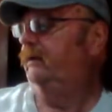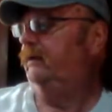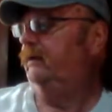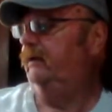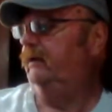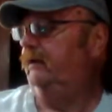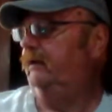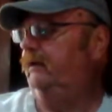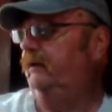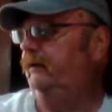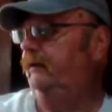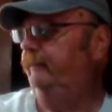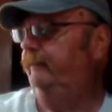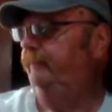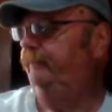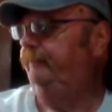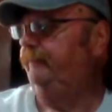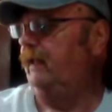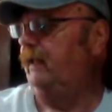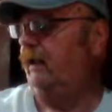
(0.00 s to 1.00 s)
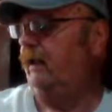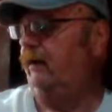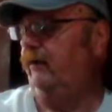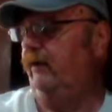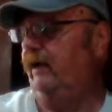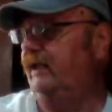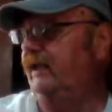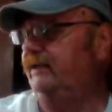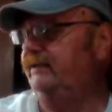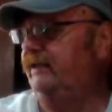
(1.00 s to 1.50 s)
I don't know.
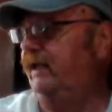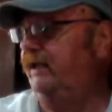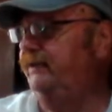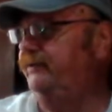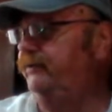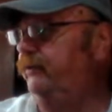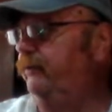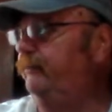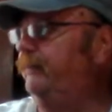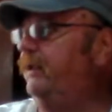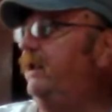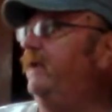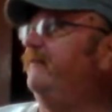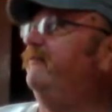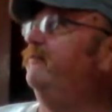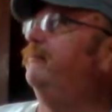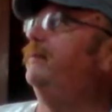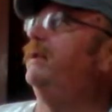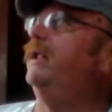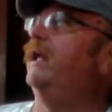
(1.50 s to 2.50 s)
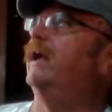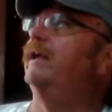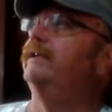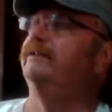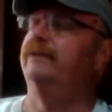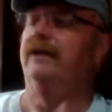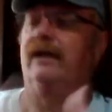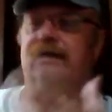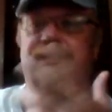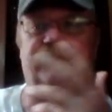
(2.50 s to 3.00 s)
I guess they assume that everybody has
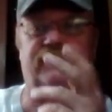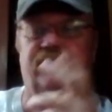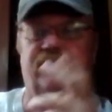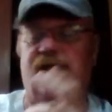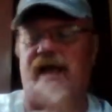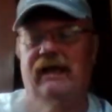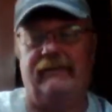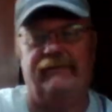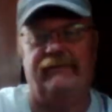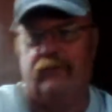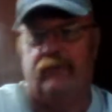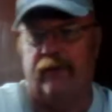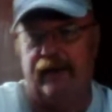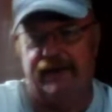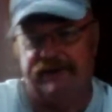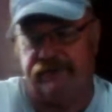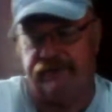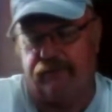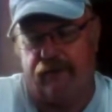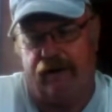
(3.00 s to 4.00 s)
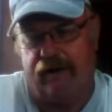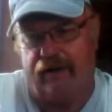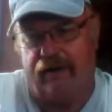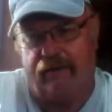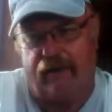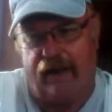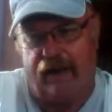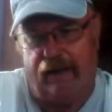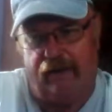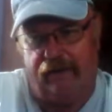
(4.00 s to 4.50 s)
lots of time to waste running
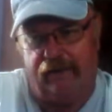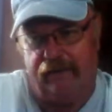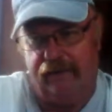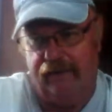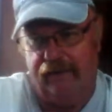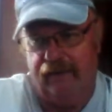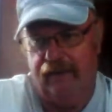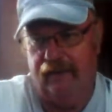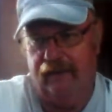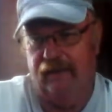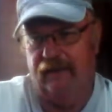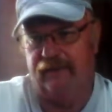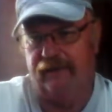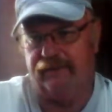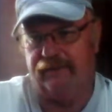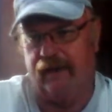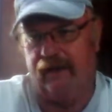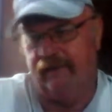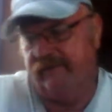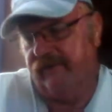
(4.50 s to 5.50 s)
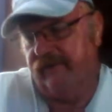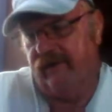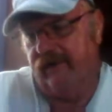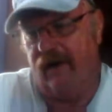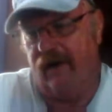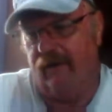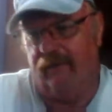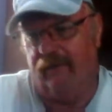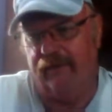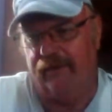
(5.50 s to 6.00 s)
around trying to figure
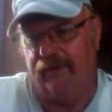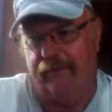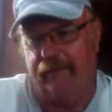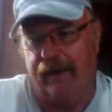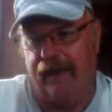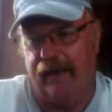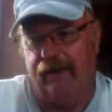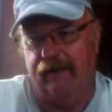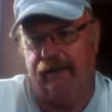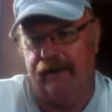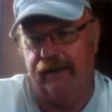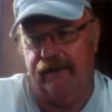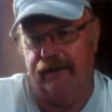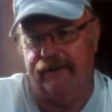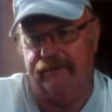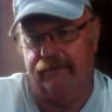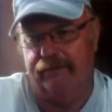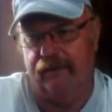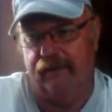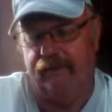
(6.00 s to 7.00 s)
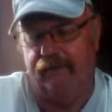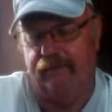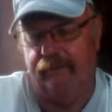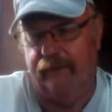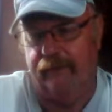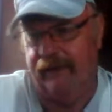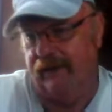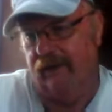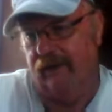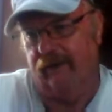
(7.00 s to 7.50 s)
out where their mail is, but
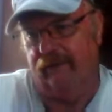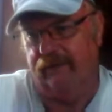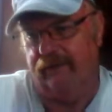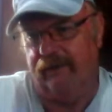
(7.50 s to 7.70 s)
we don't.